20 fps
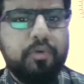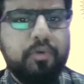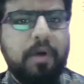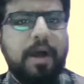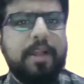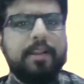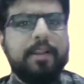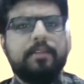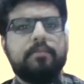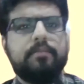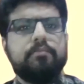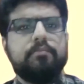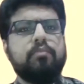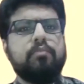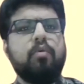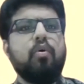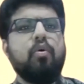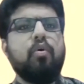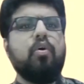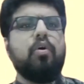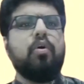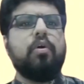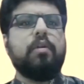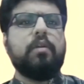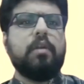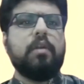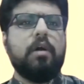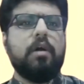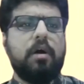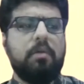are in
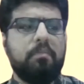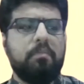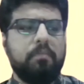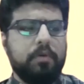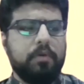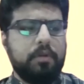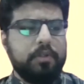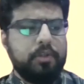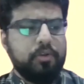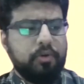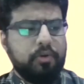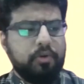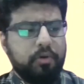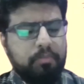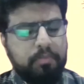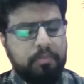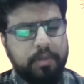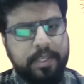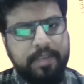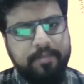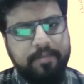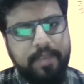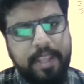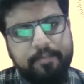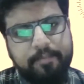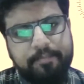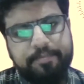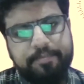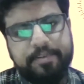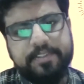more, giving
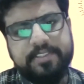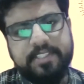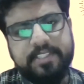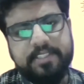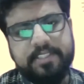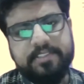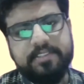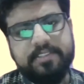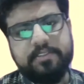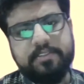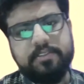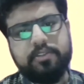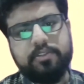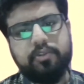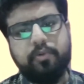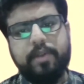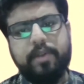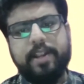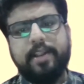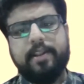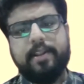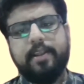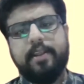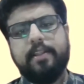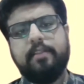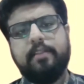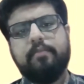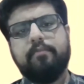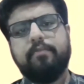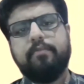emphasis to it
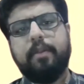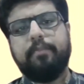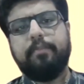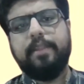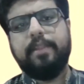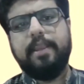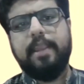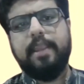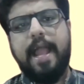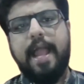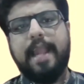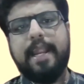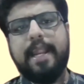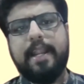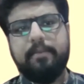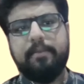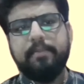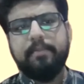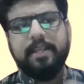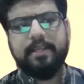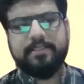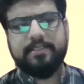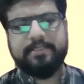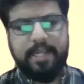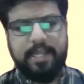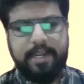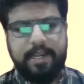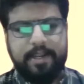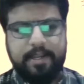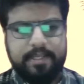from the academia
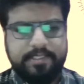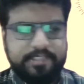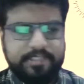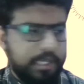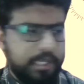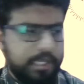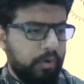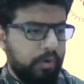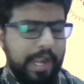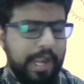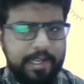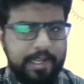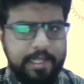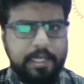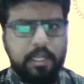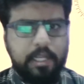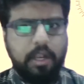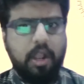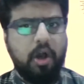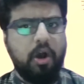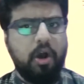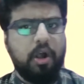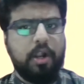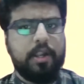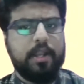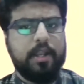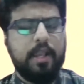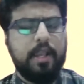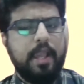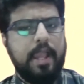side. I see you writing a lot,
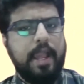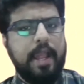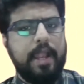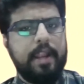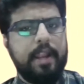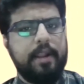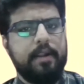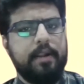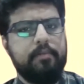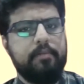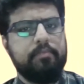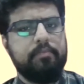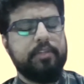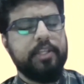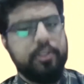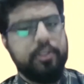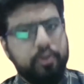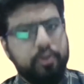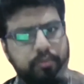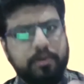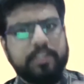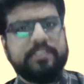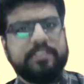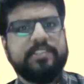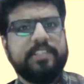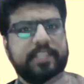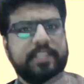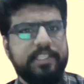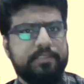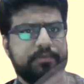and the
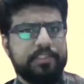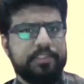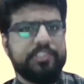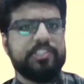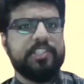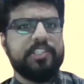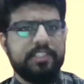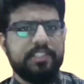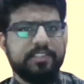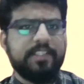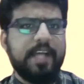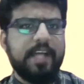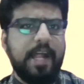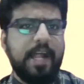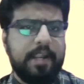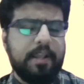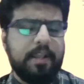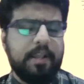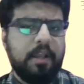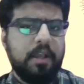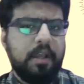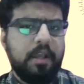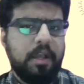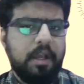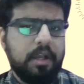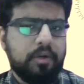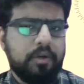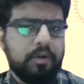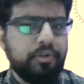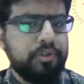university's vision is that.
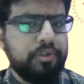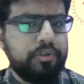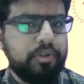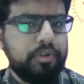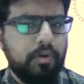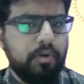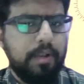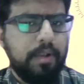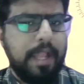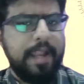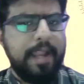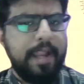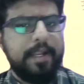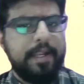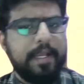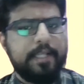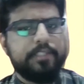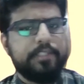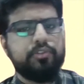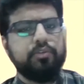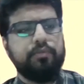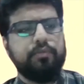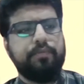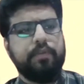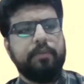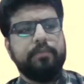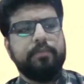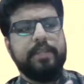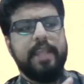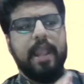Could you throw light as to,
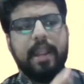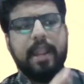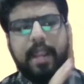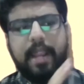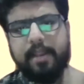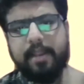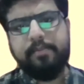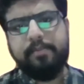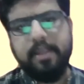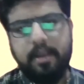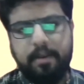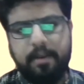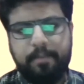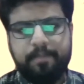from the academia,